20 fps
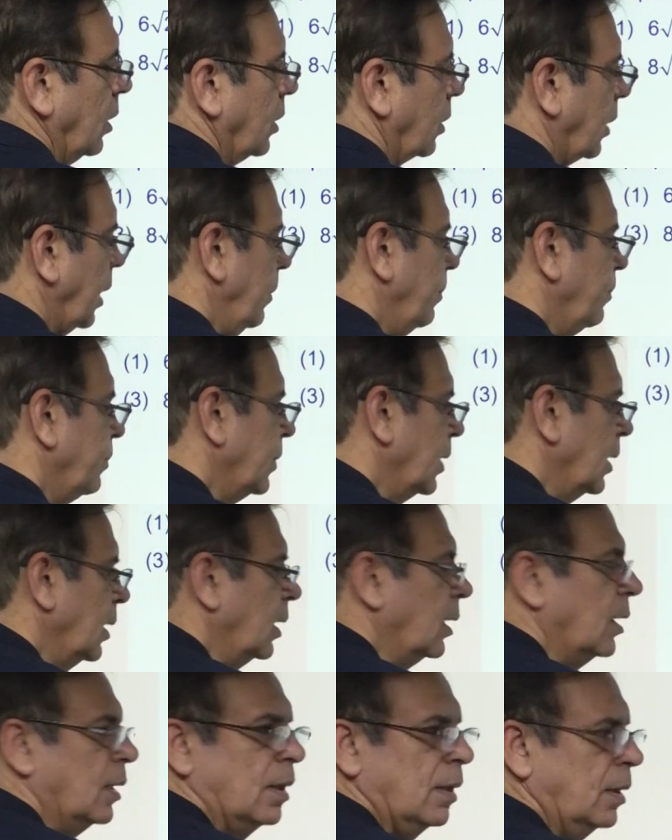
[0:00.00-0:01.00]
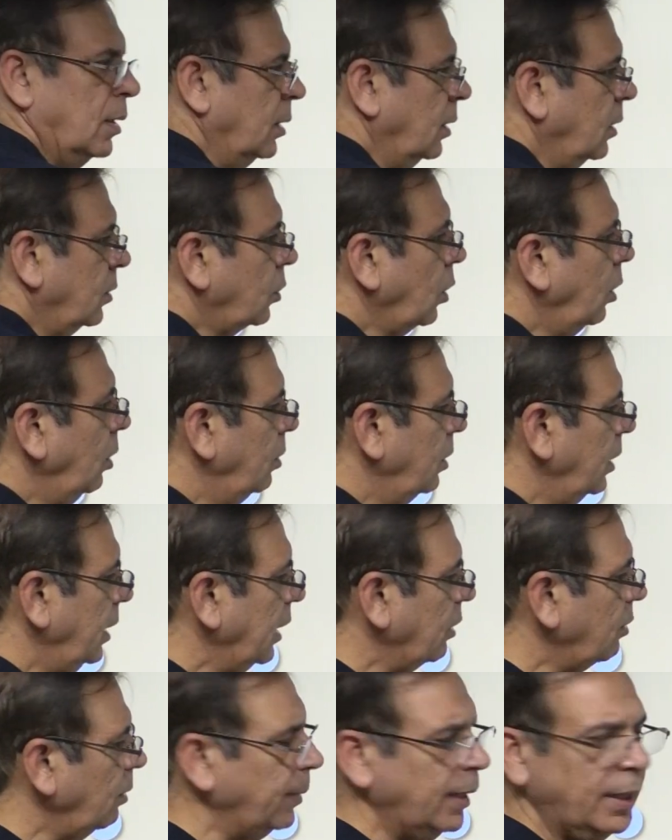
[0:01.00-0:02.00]
Okay. So
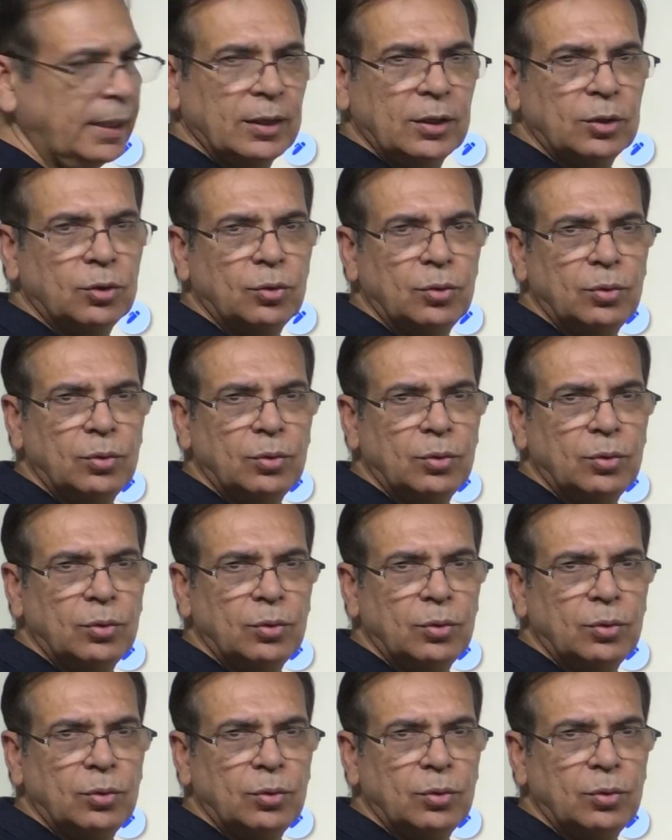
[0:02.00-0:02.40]
it will be